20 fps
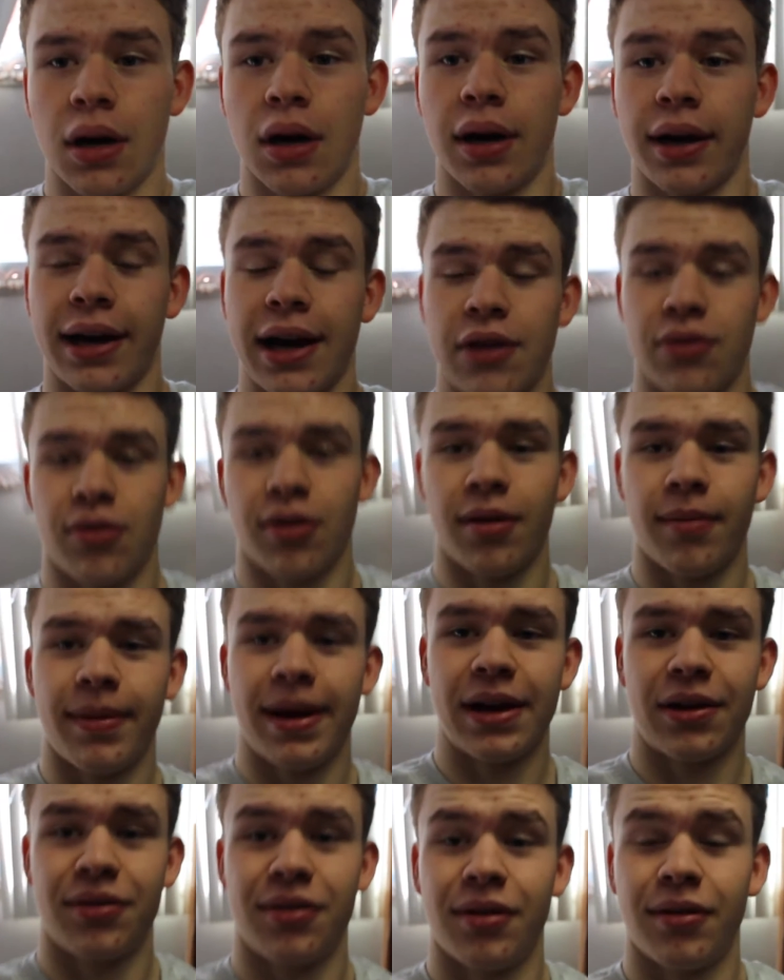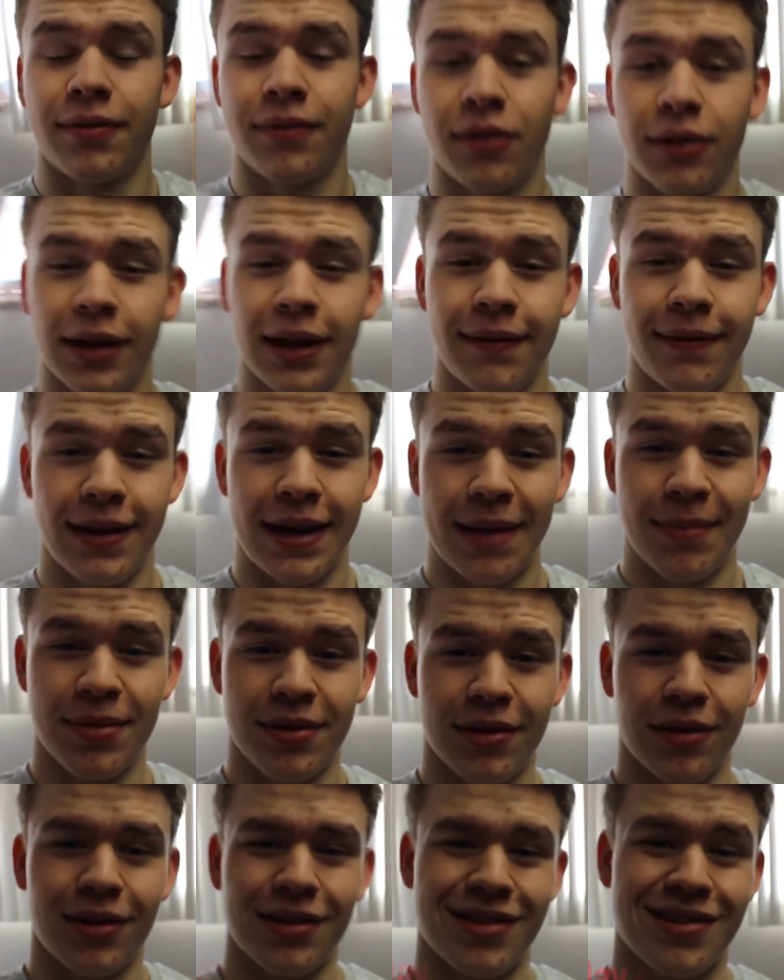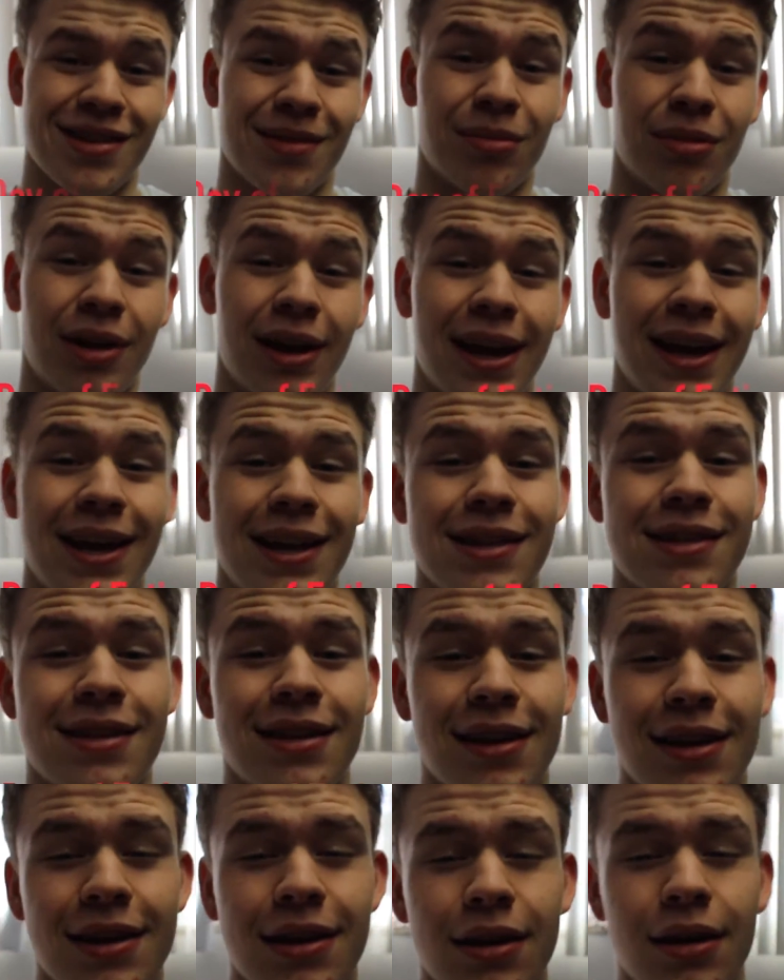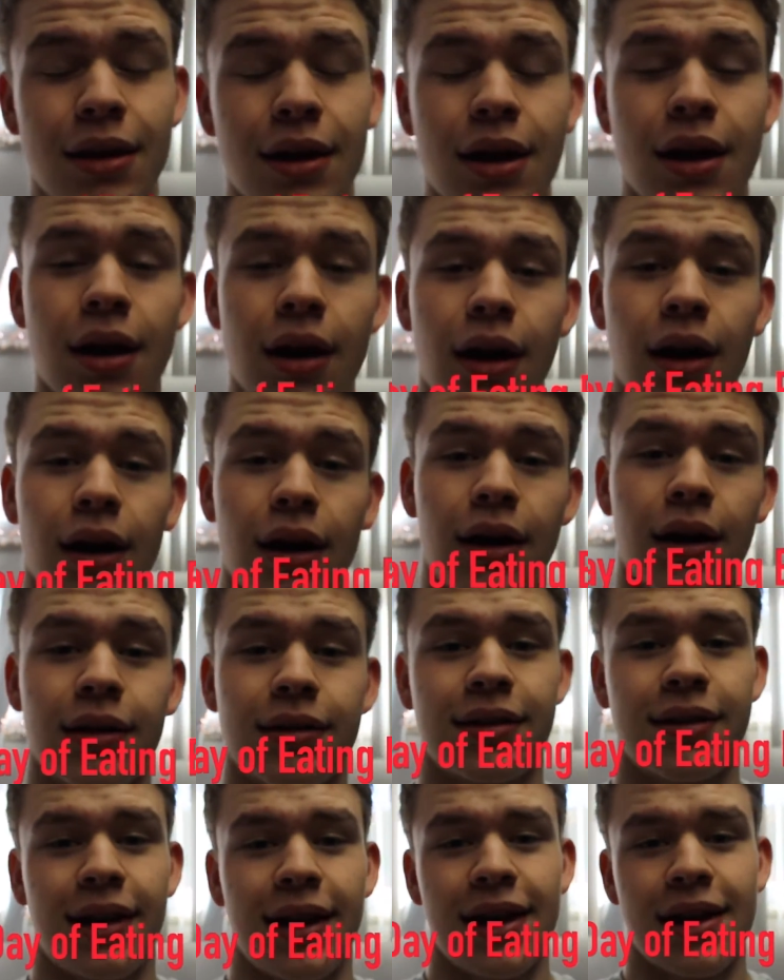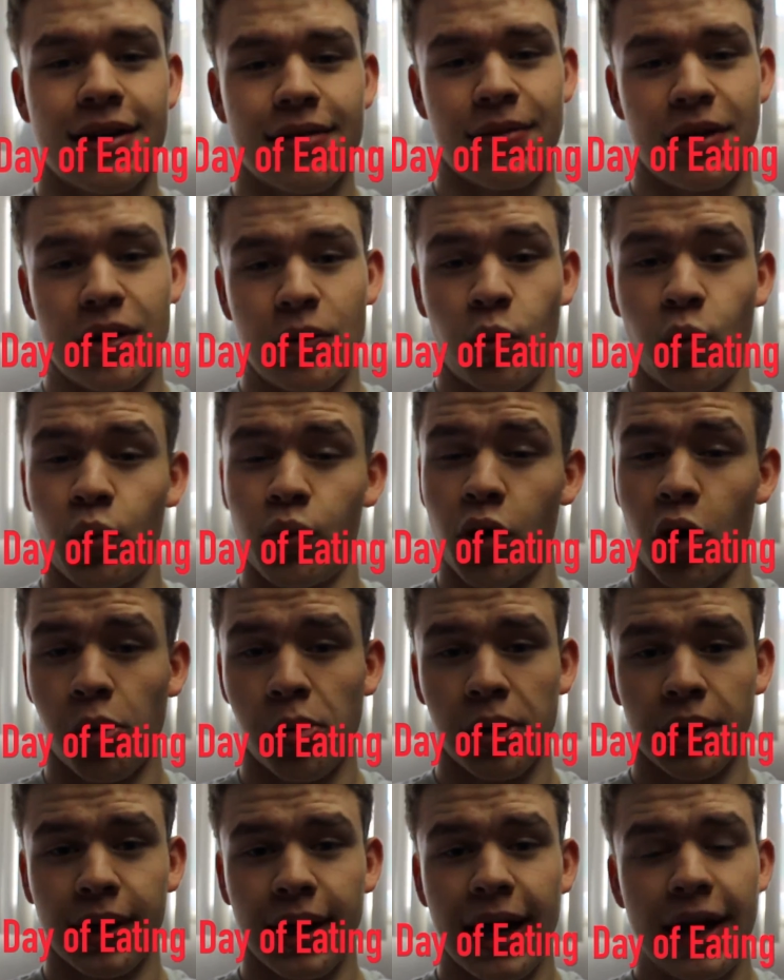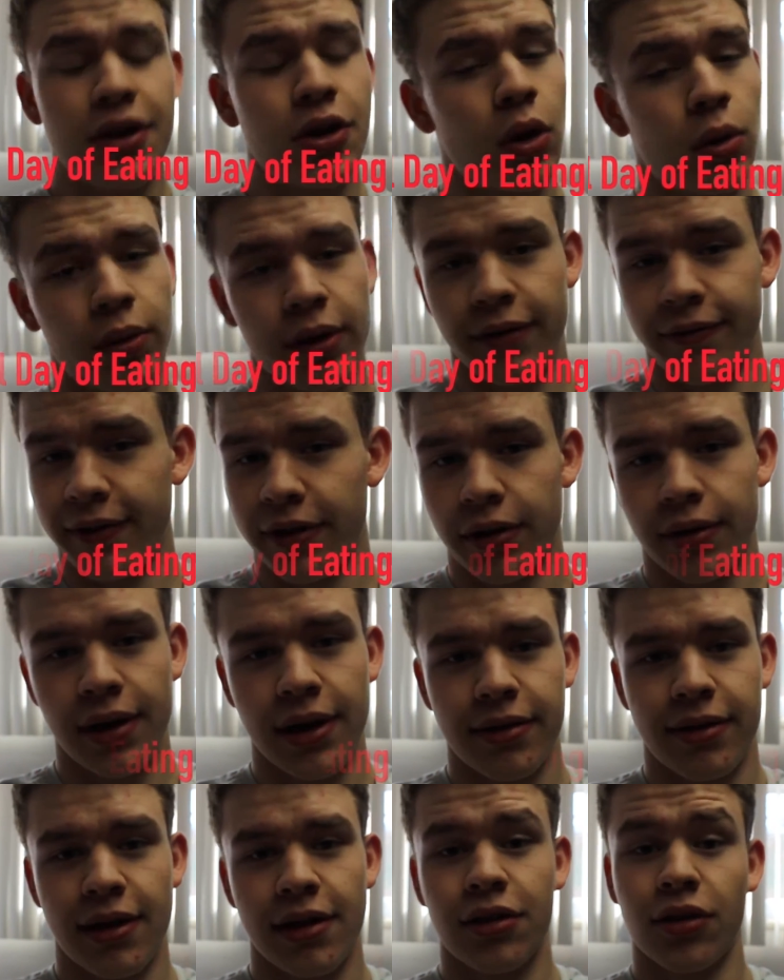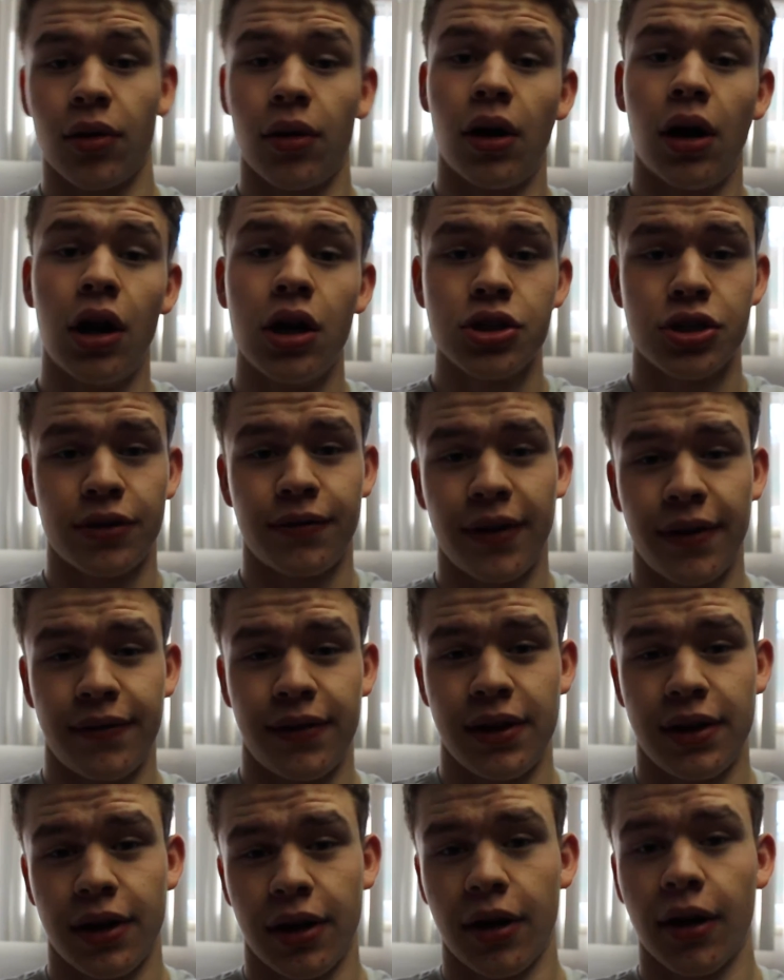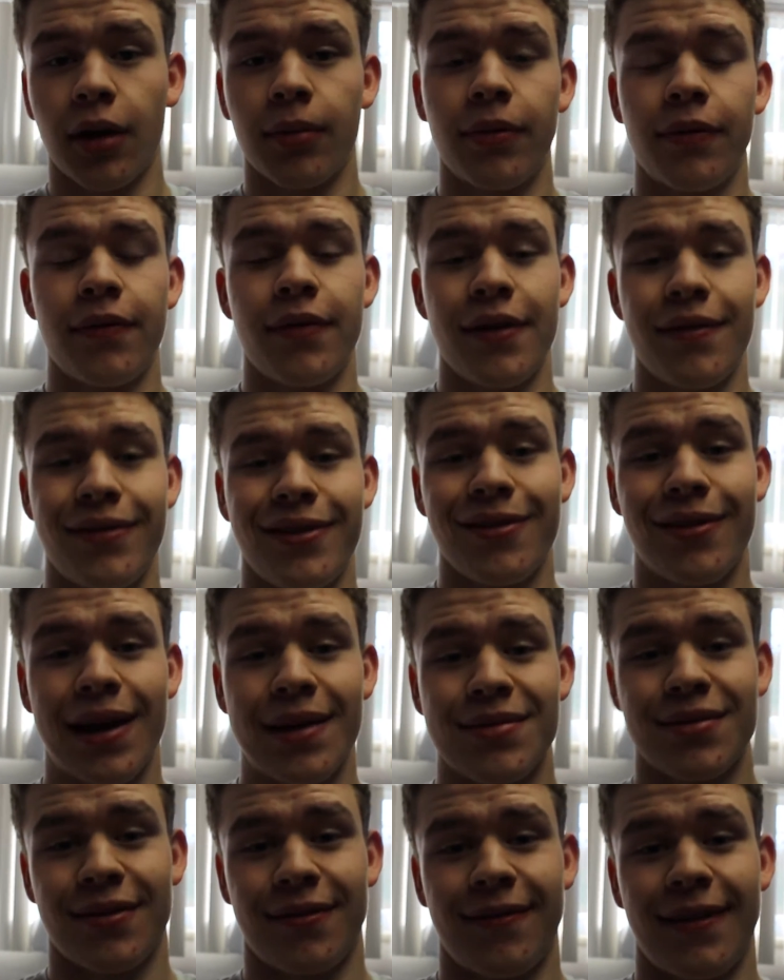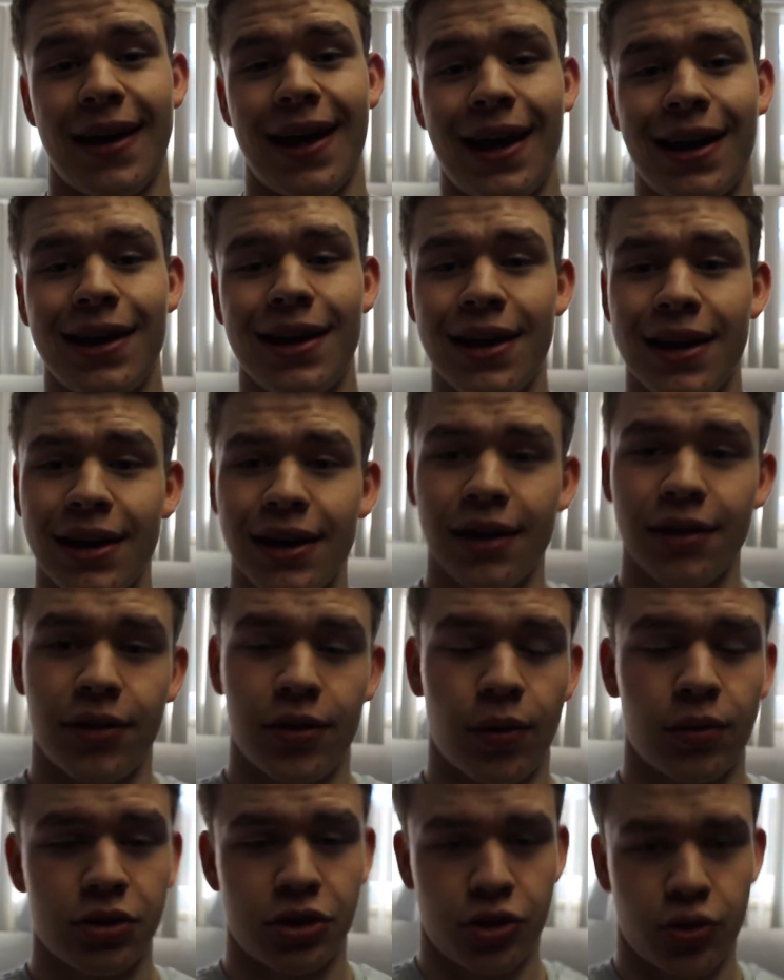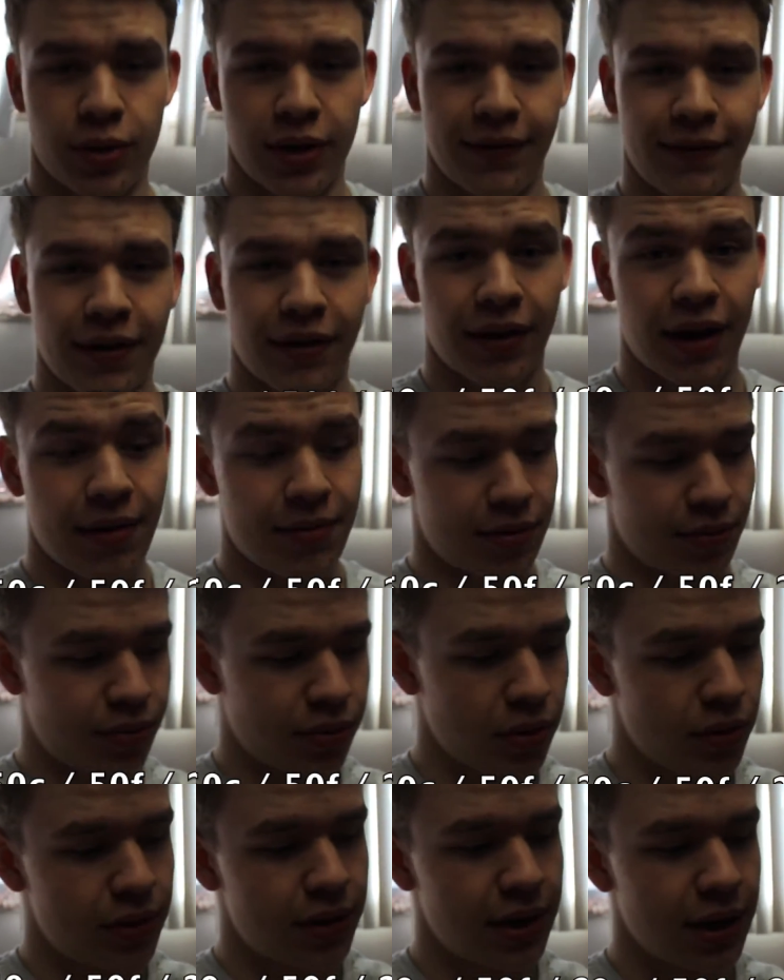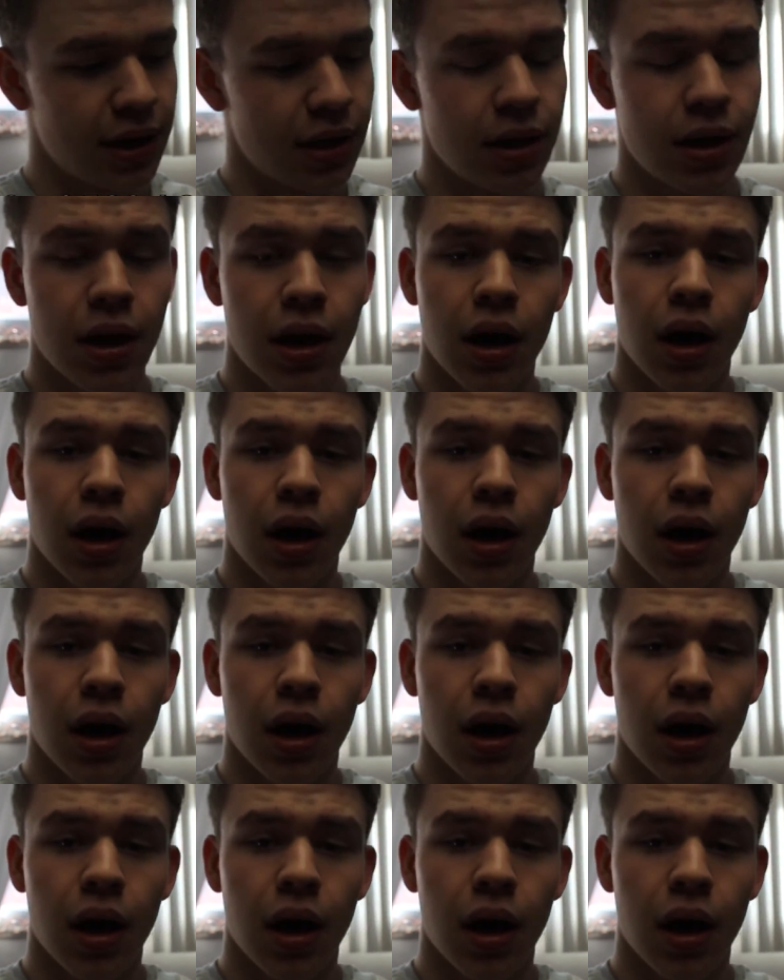Alright guys, welcome back to another full day of eating episode. This is number 18. Uh, today is going to be a normal day, no refeed or anything, so 150 carb, 50 grams of fat, and 225 grams of protein.